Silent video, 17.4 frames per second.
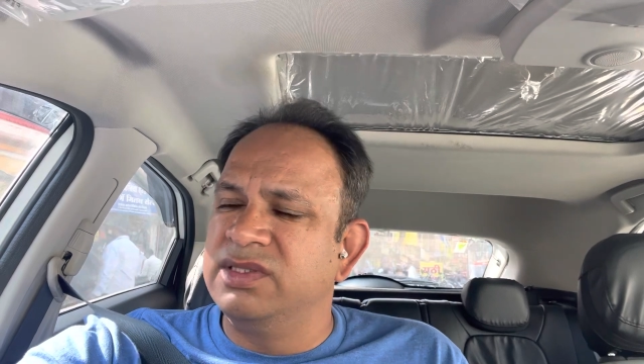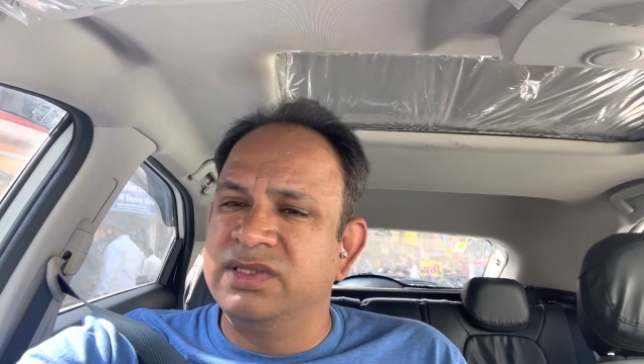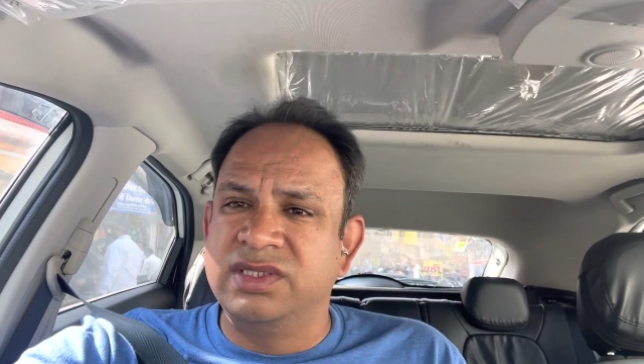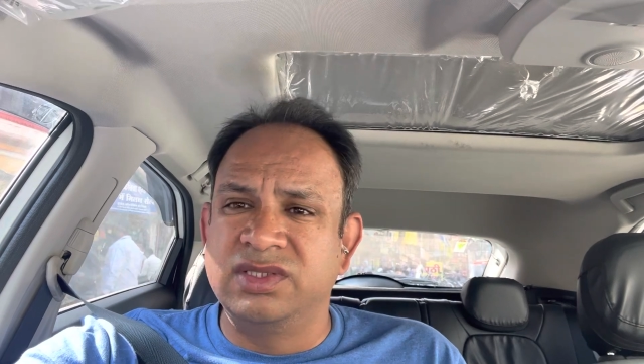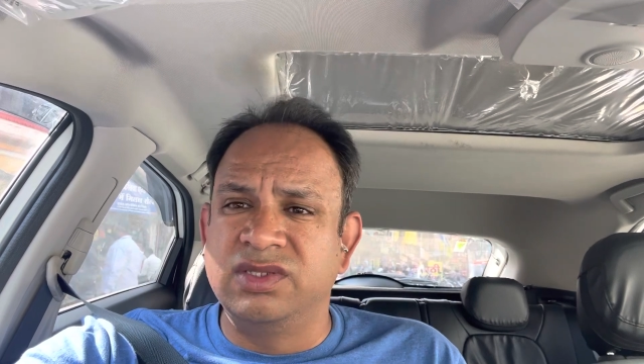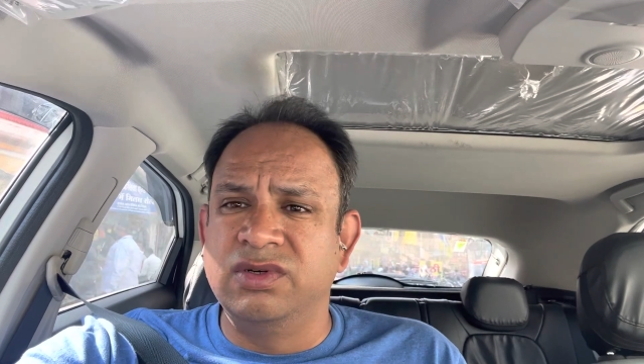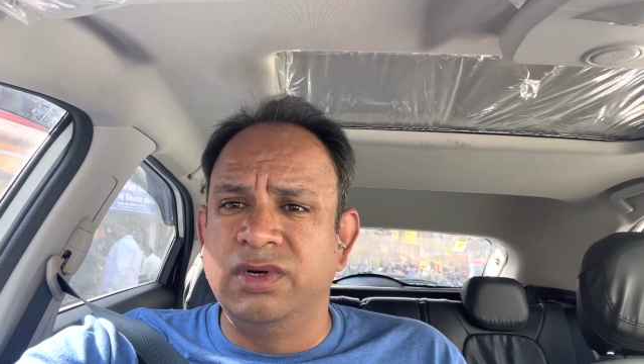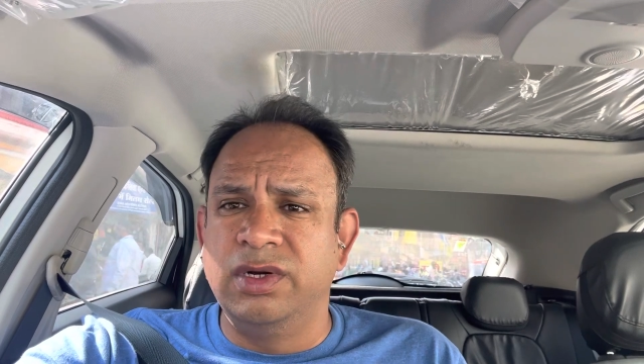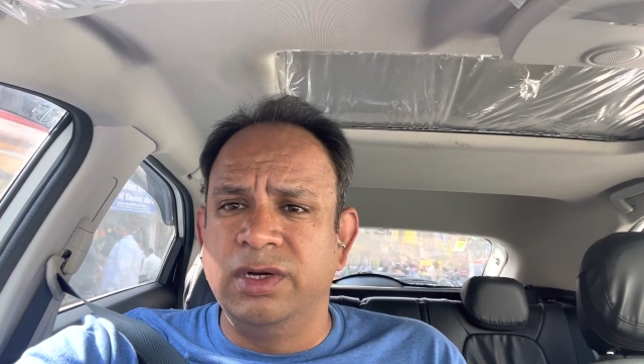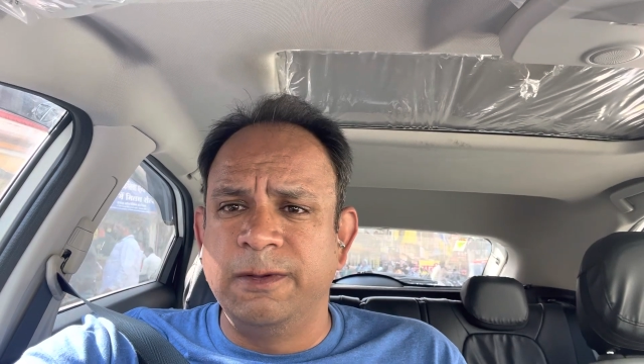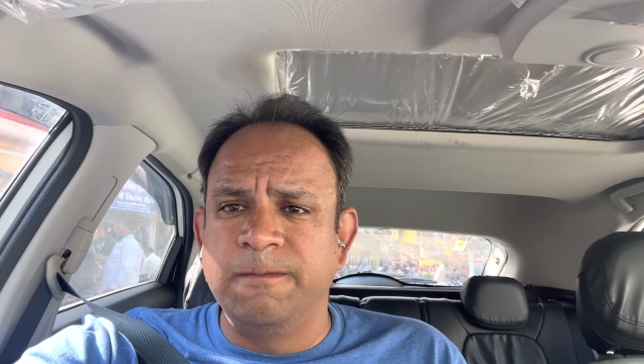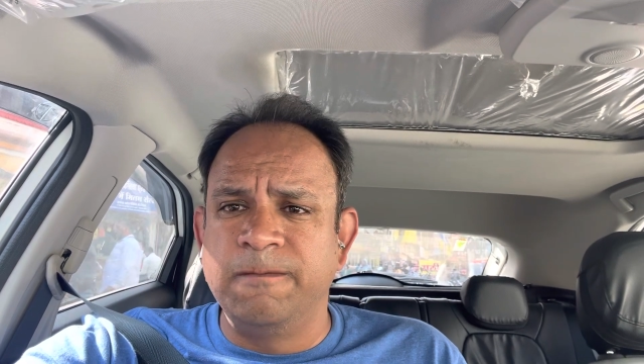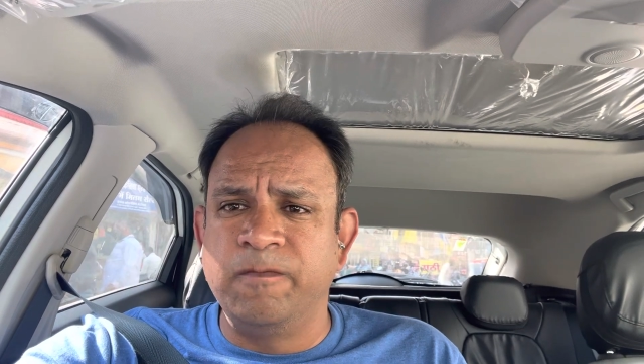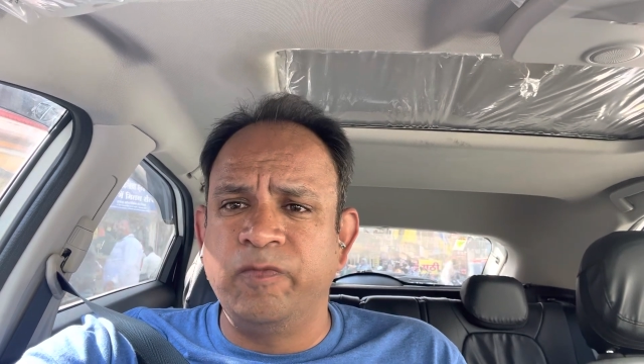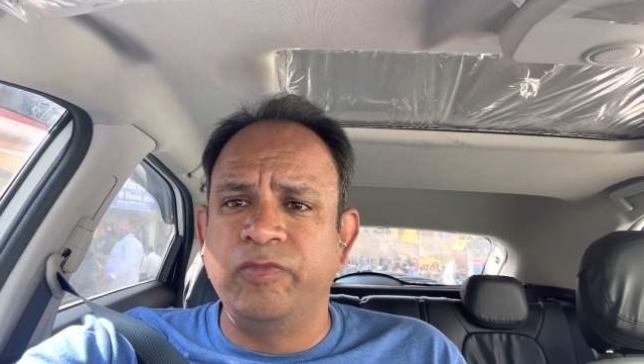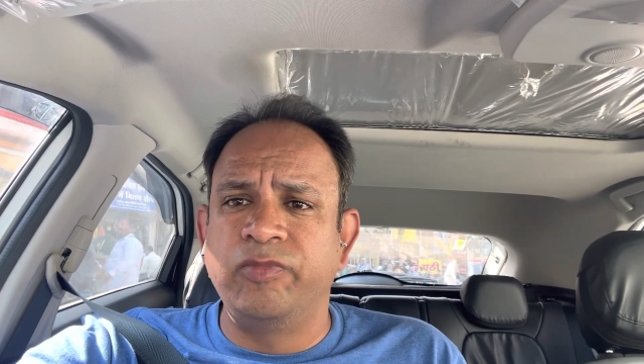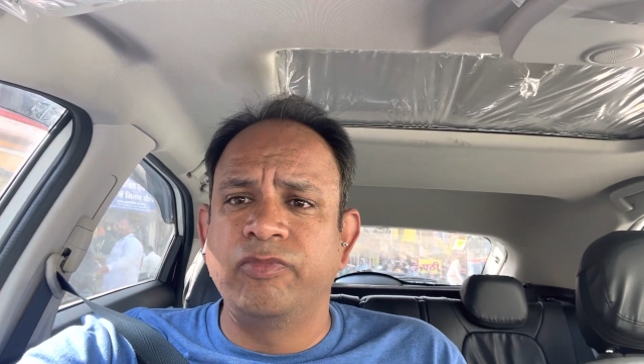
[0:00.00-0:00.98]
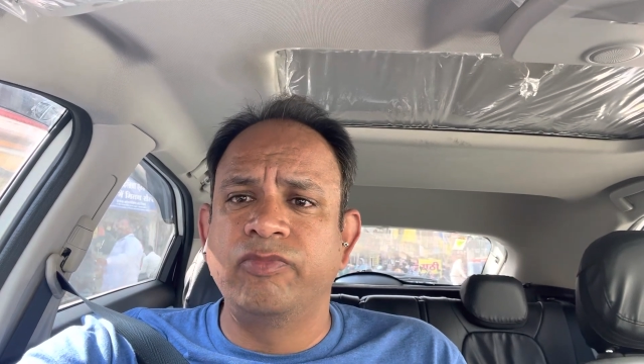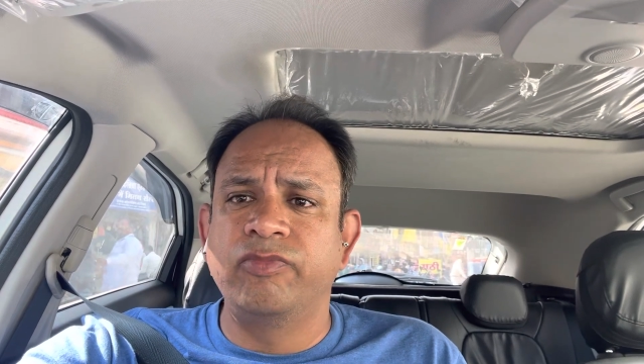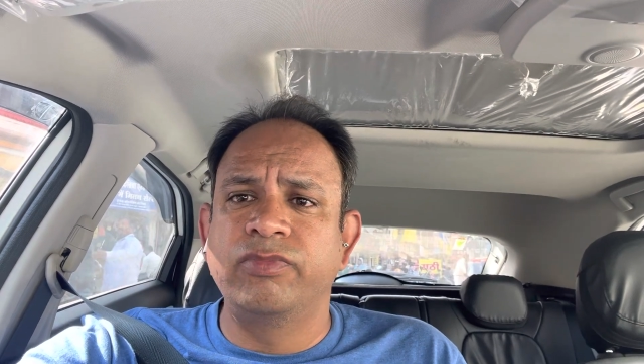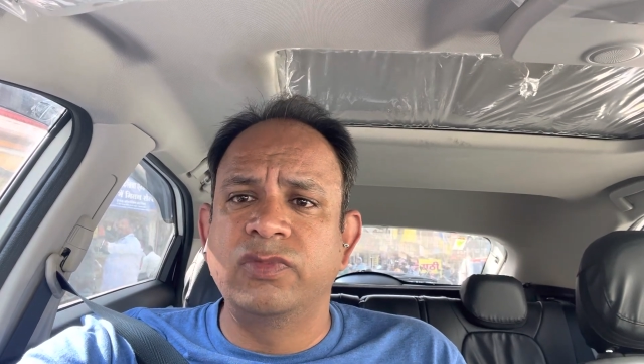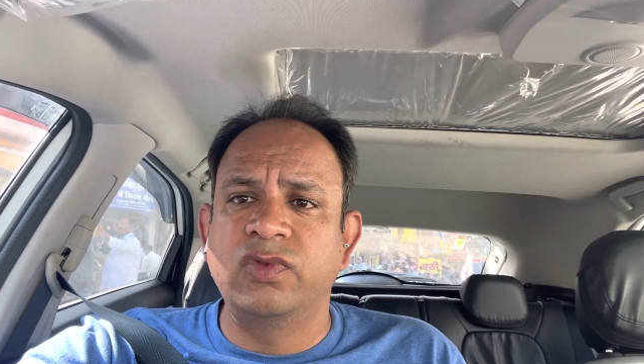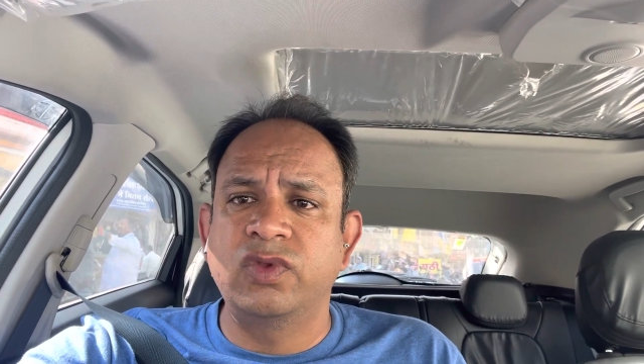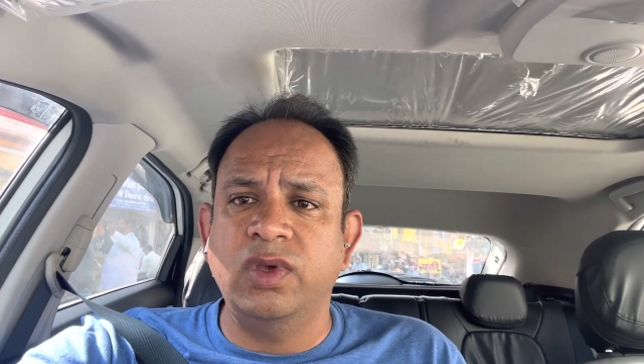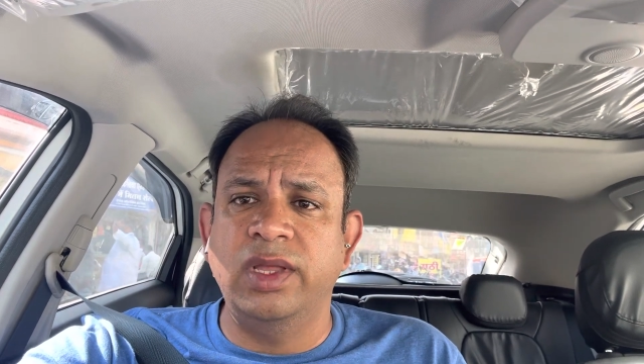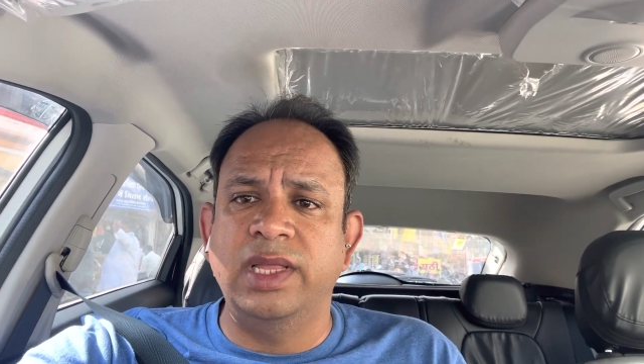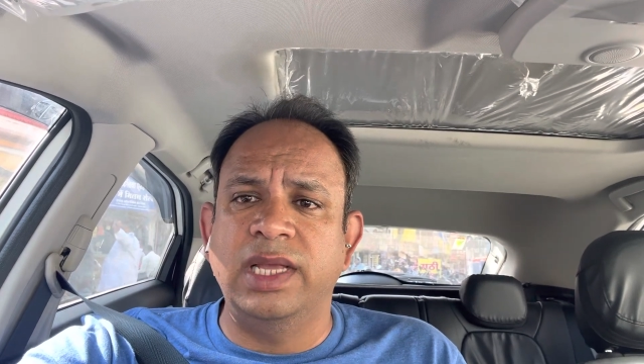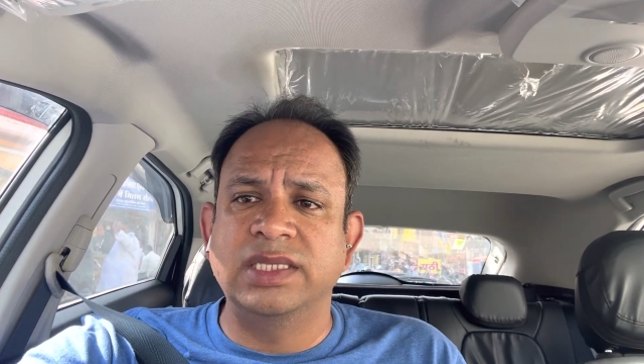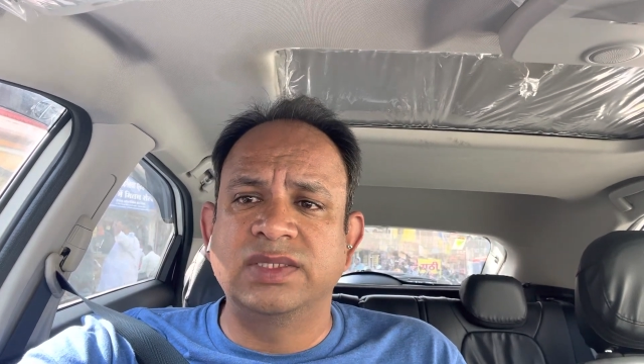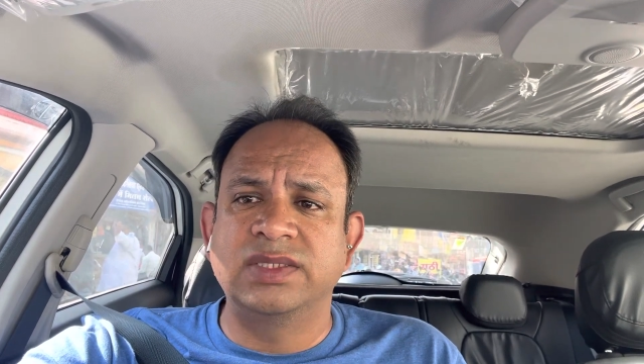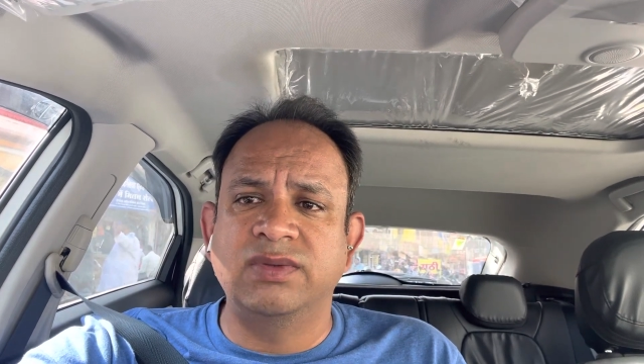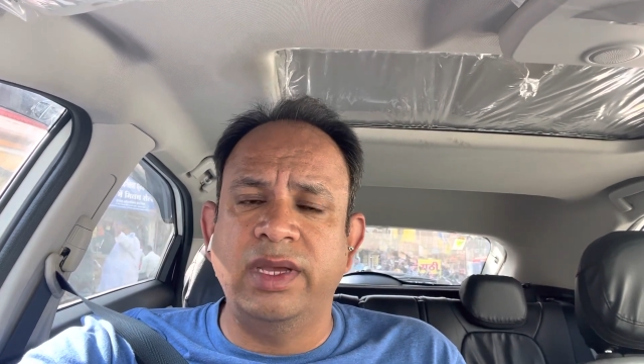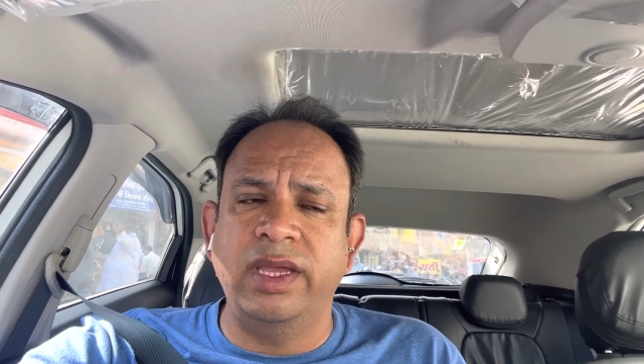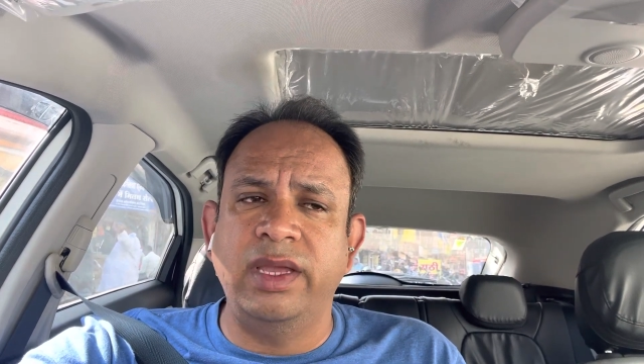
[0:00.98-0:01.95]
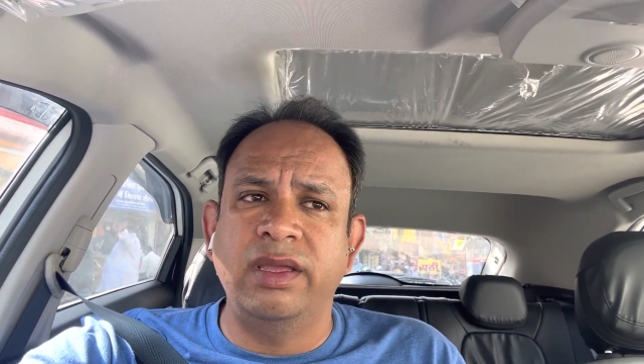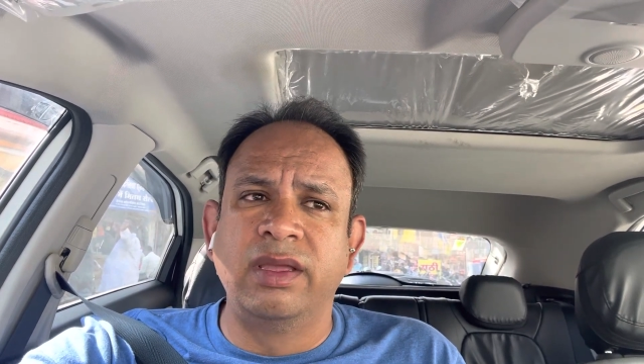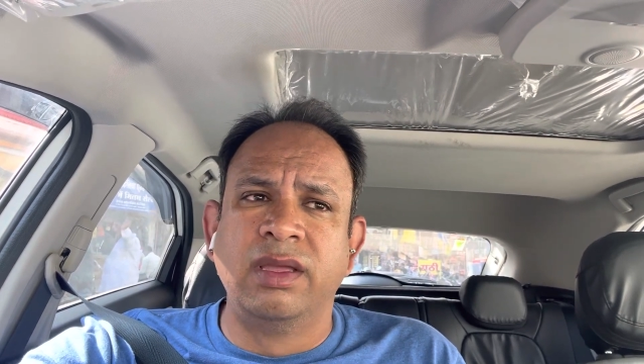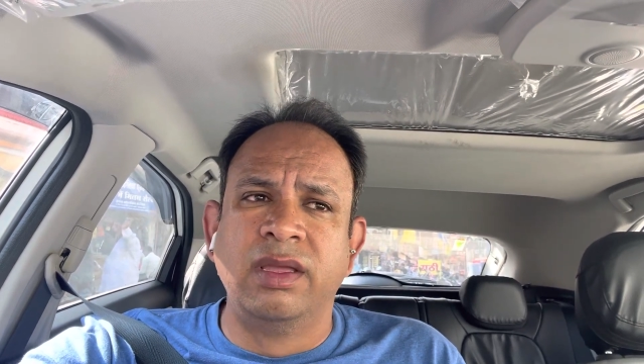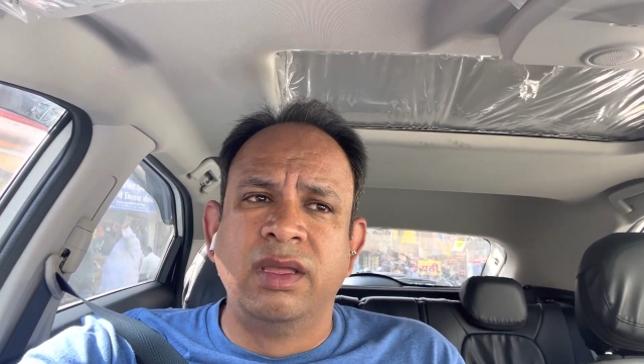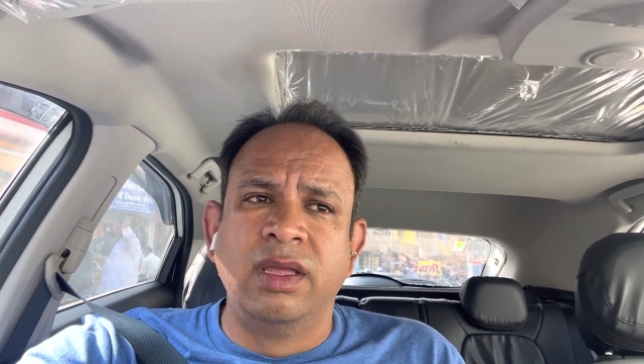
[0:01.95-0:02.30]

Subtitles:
It's good. So that's why